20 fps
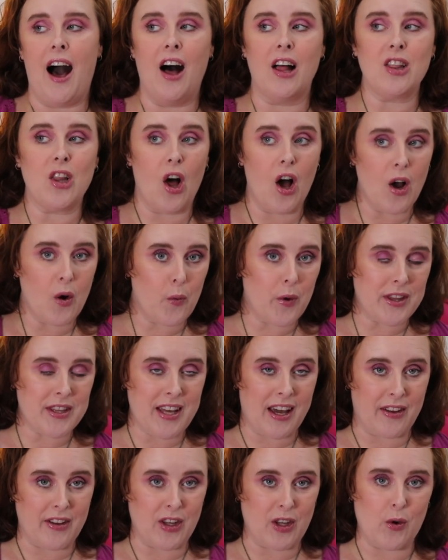Along with
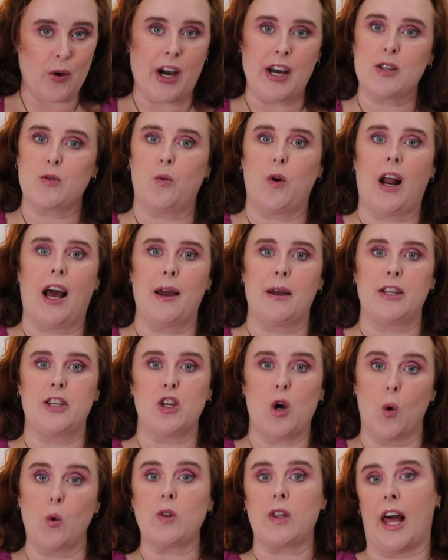telling you guys what I
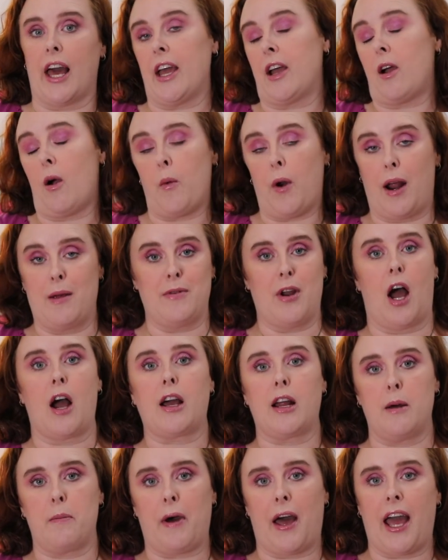don't like or what I'm not
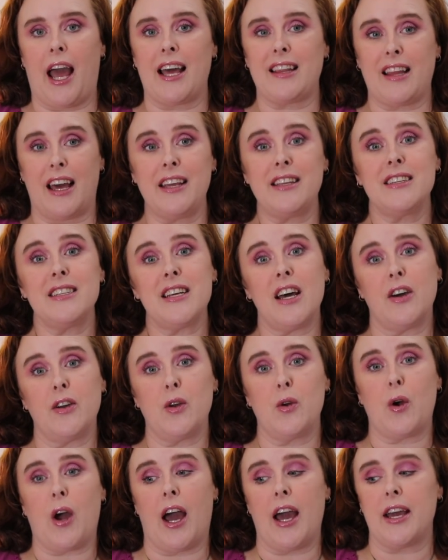gonna buy, I like to tell
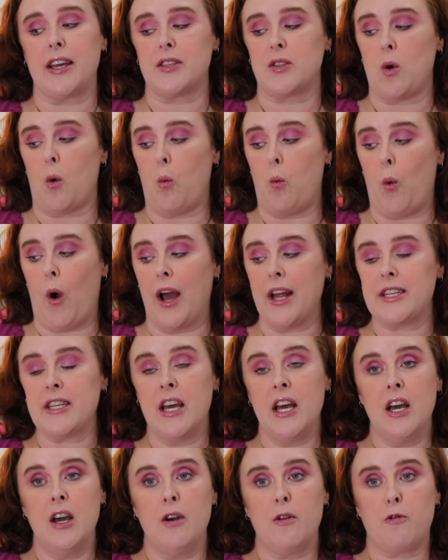you guys what
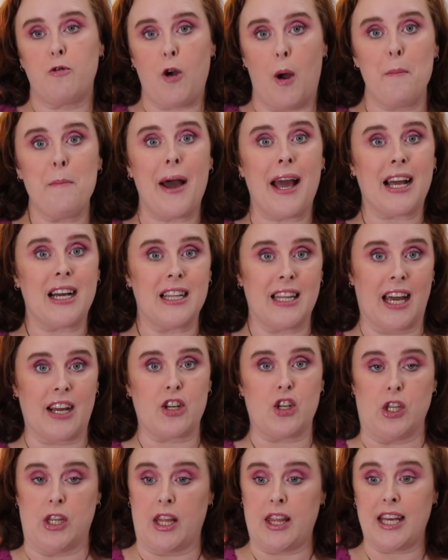from my
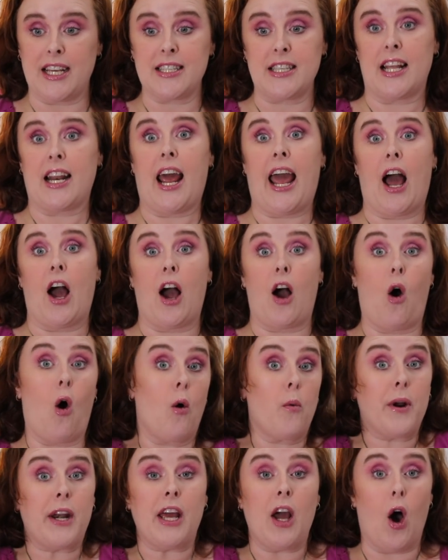collection, the things that I
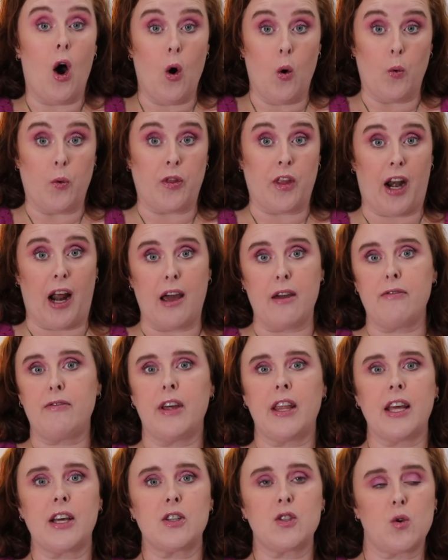already own that I
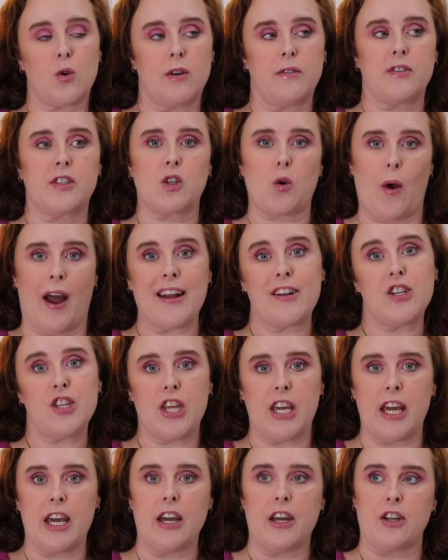feel like sort of scratch
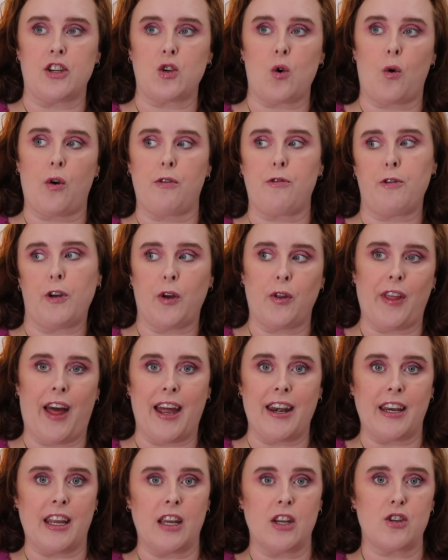the itch or fill
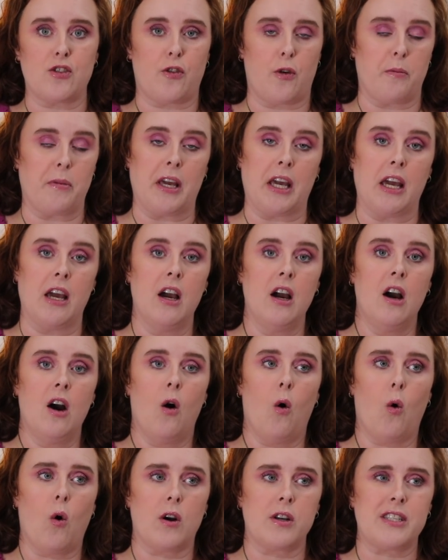that niche for me
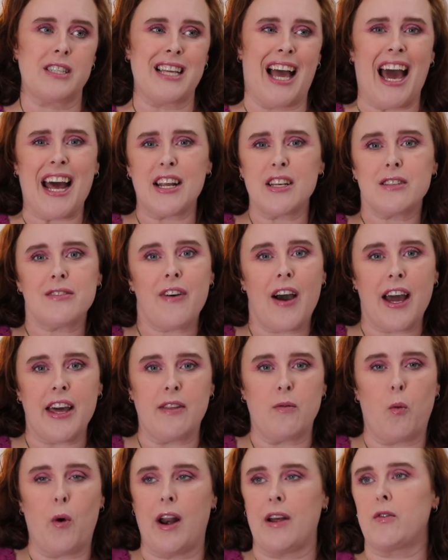or
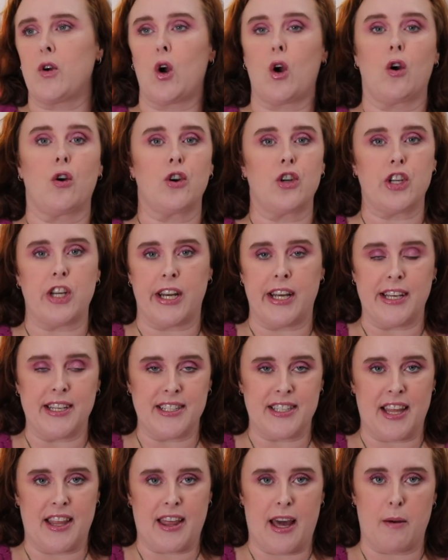satisfy whatever urge it
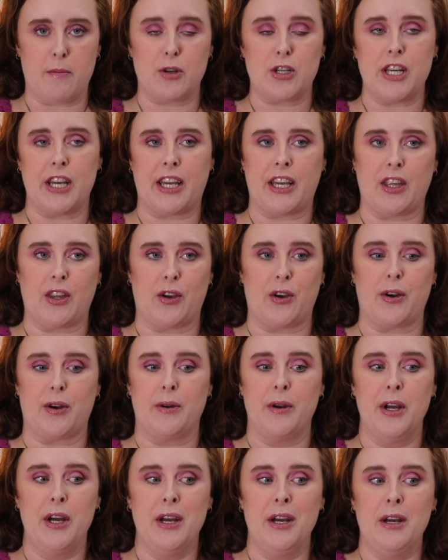is that that
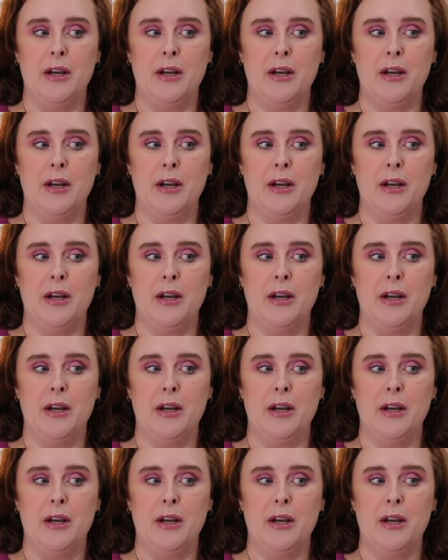particular